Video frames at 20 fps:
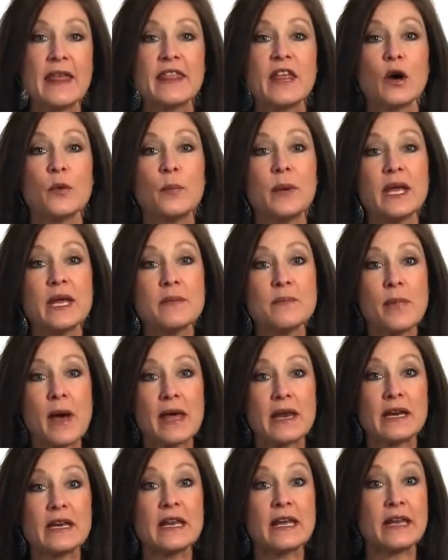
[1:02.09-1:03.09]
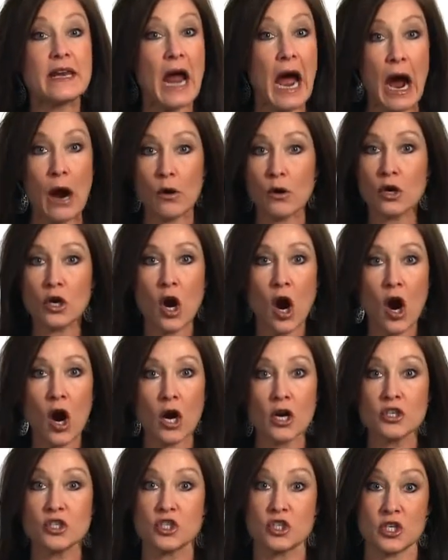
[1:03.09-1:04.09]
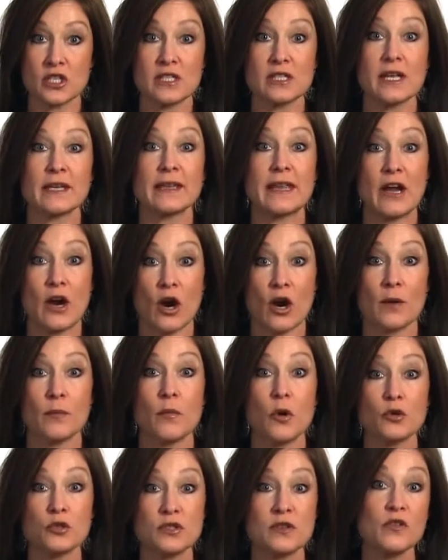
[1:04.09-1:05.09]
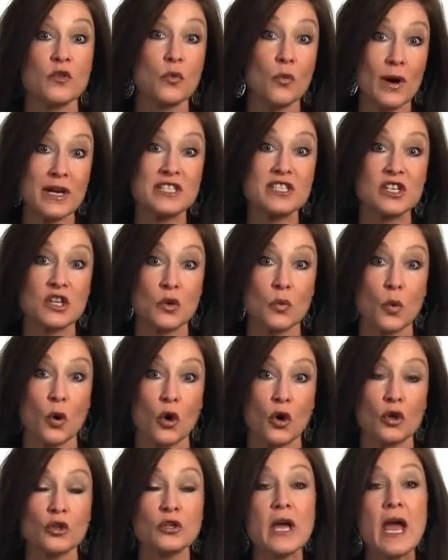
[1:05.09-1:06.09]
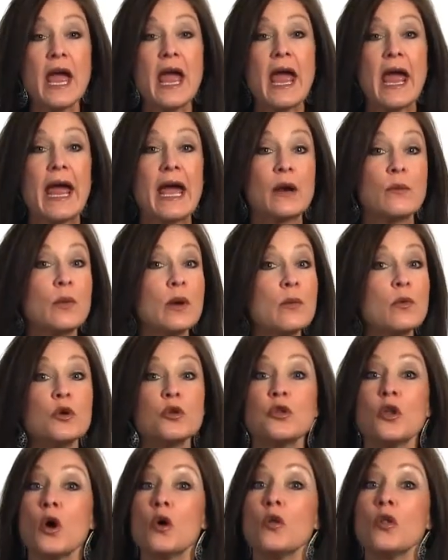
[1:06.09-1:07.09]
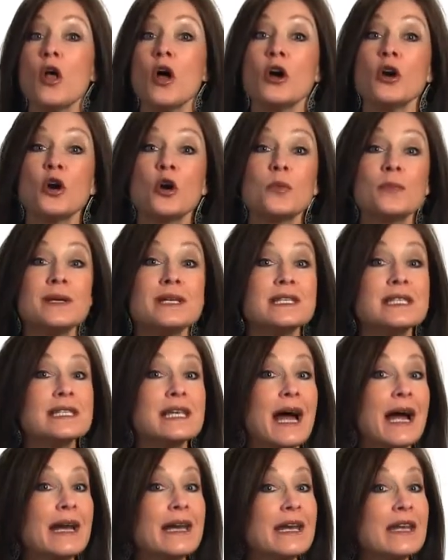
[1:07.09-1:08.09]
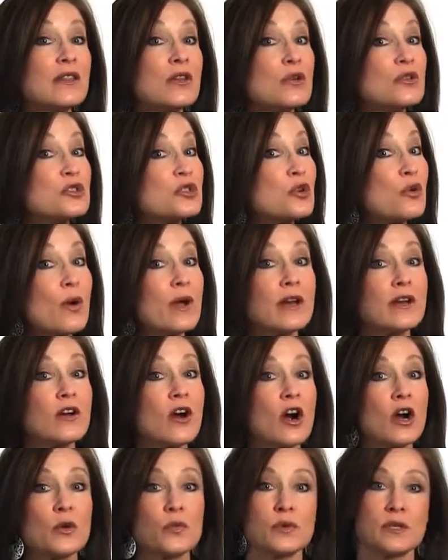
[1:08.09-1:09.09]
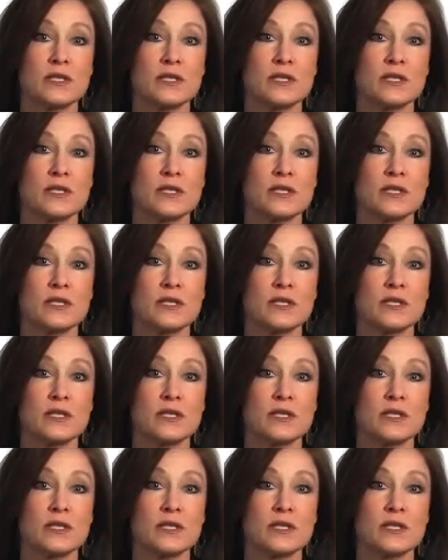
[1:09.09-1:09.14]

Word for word: They'll be embedded in our cards just like they are in most of the rest of the world, and we will no longer be signing those credit card